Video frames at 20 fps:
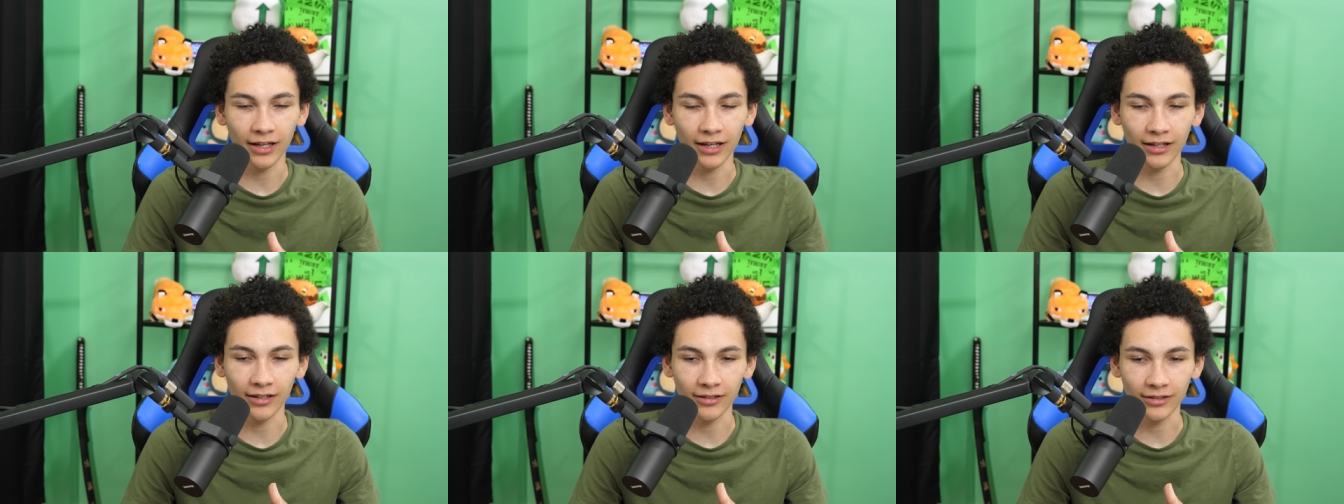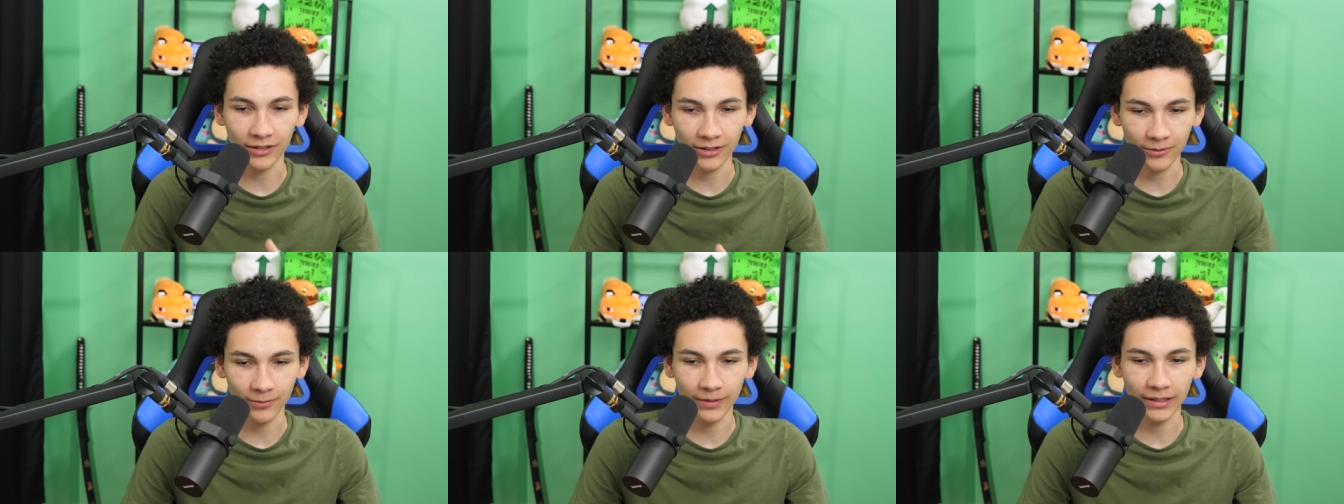
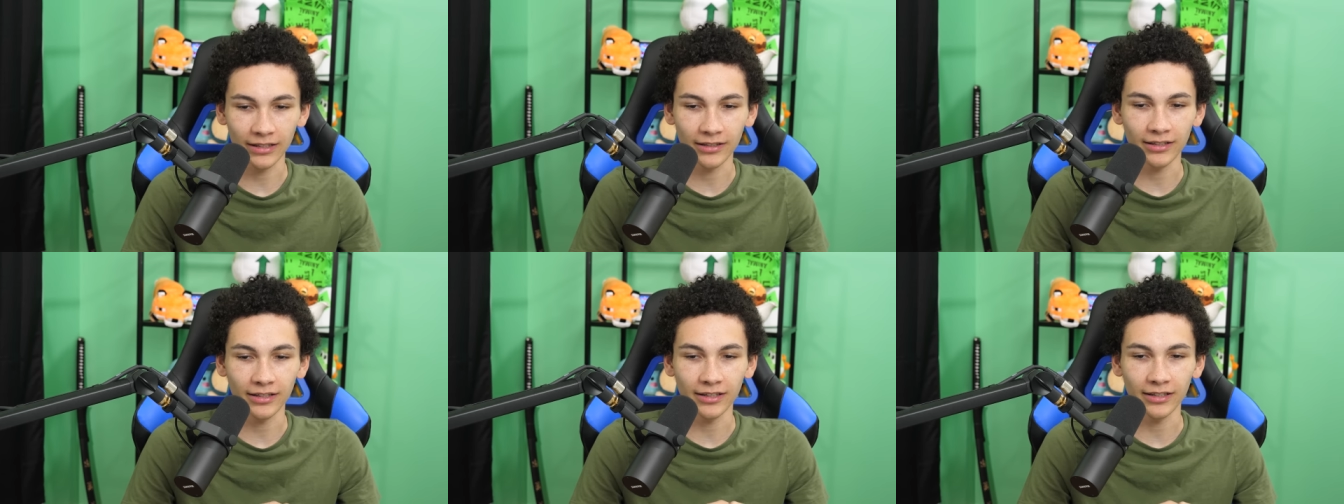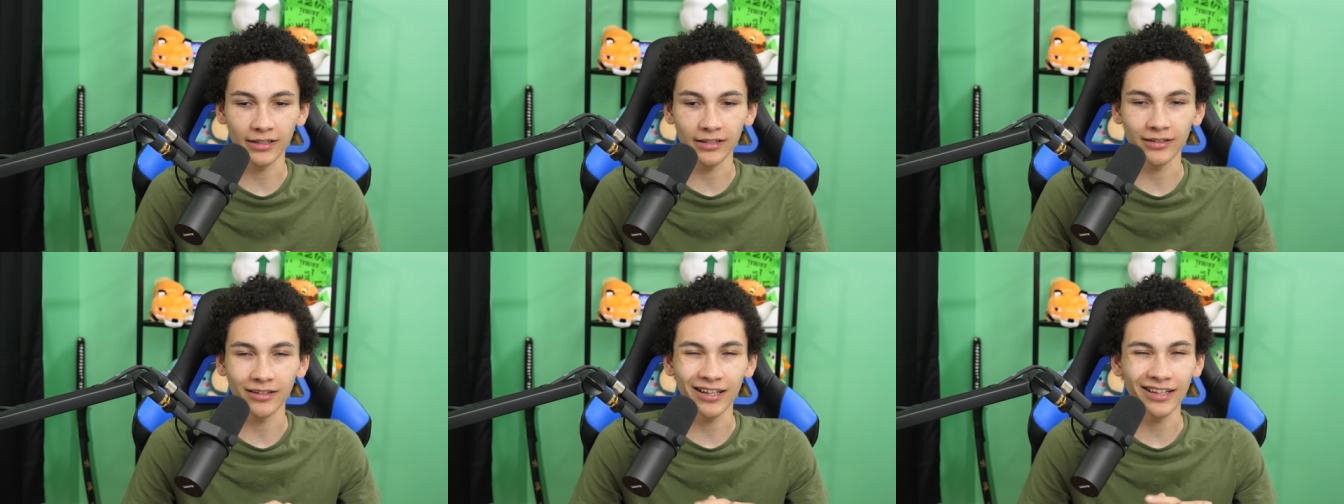and sweet
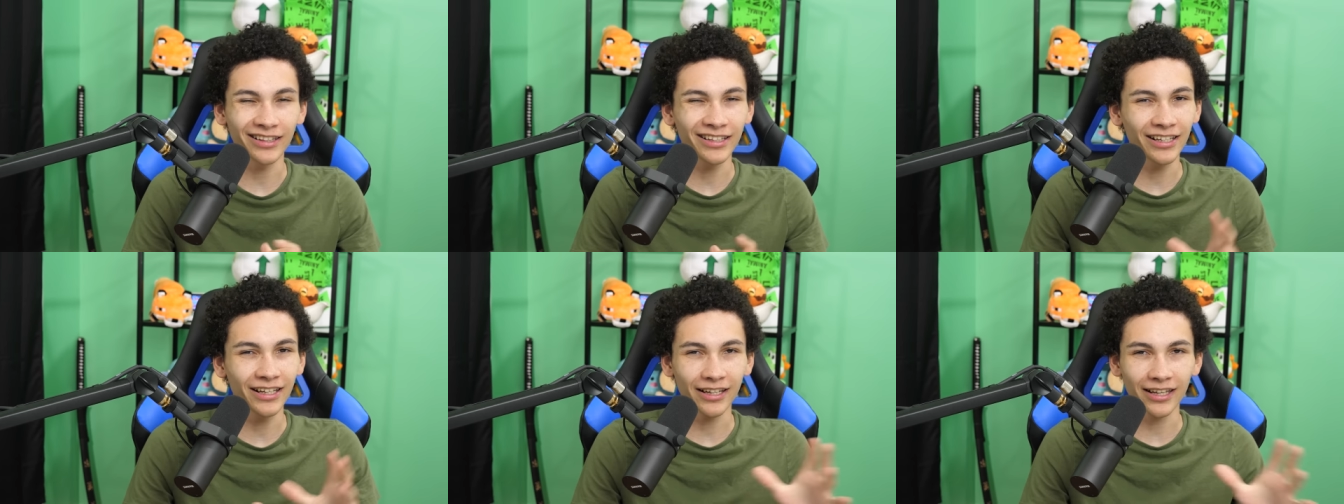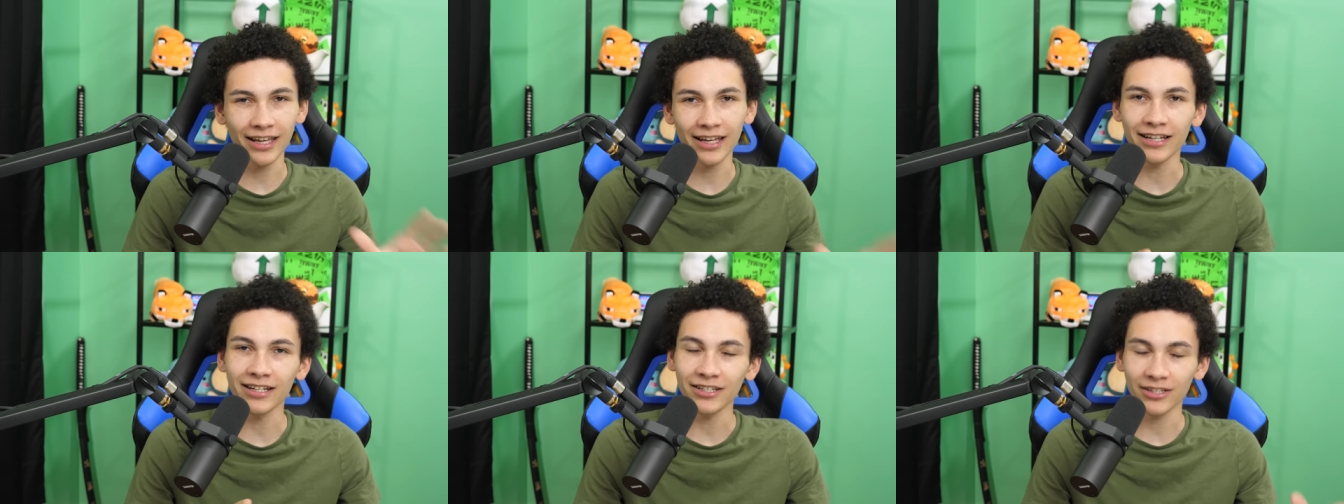tea and the
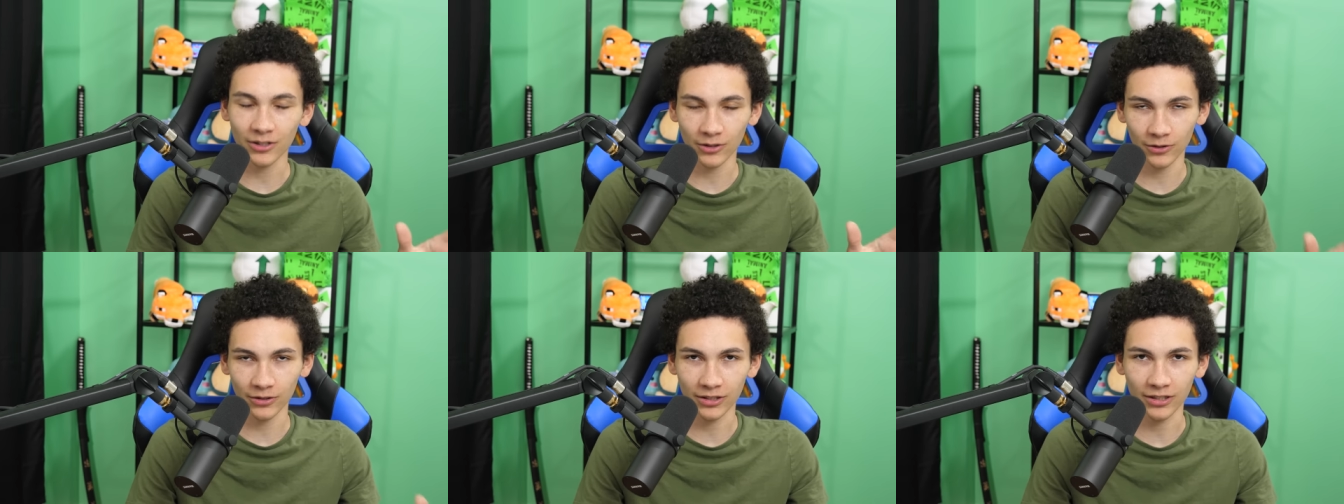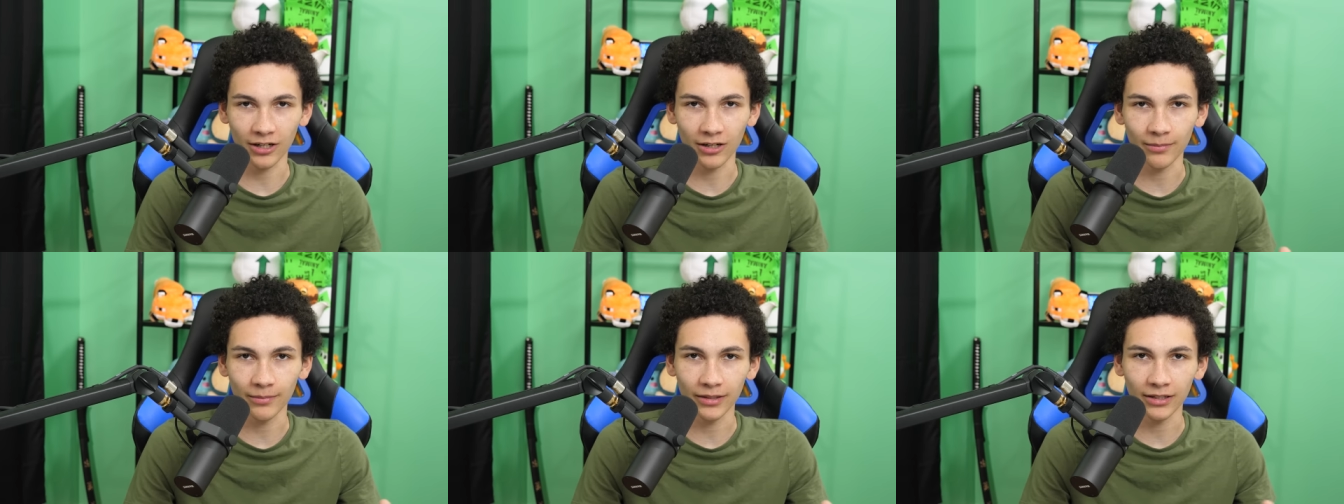occasional
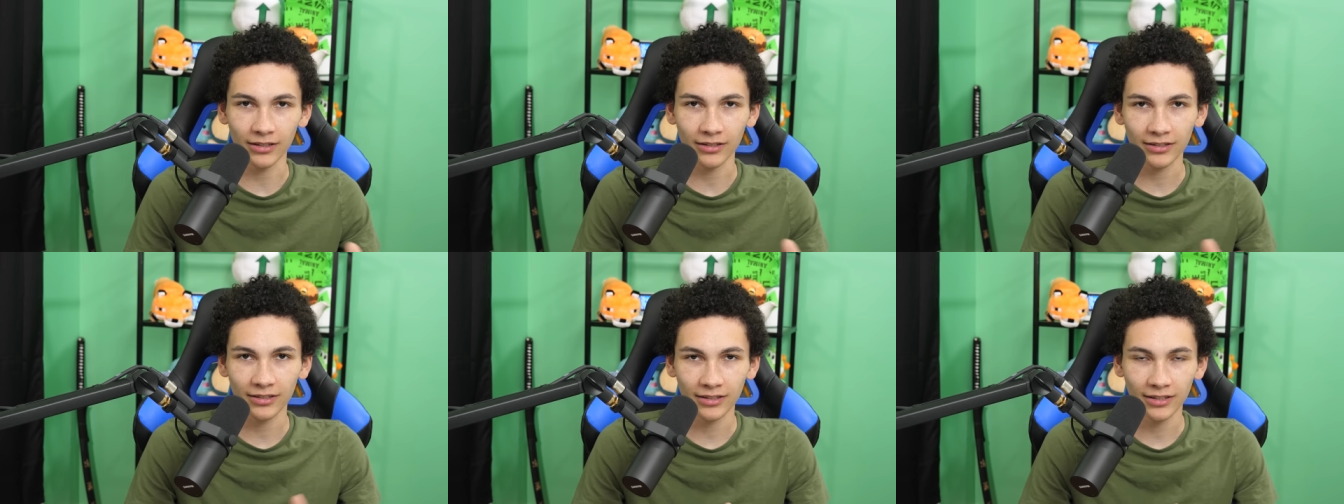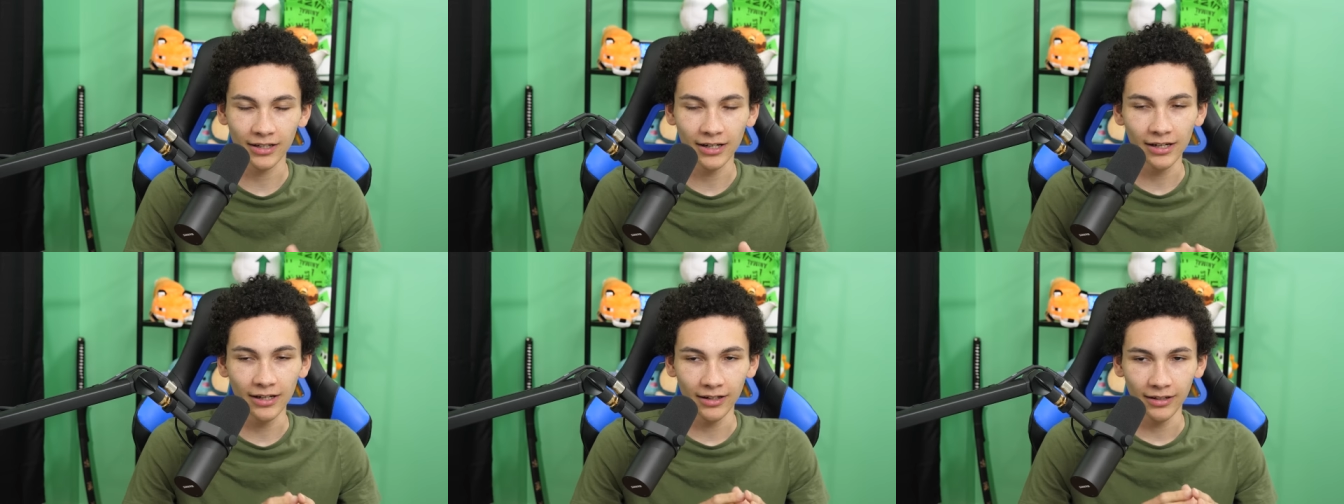Starbucks.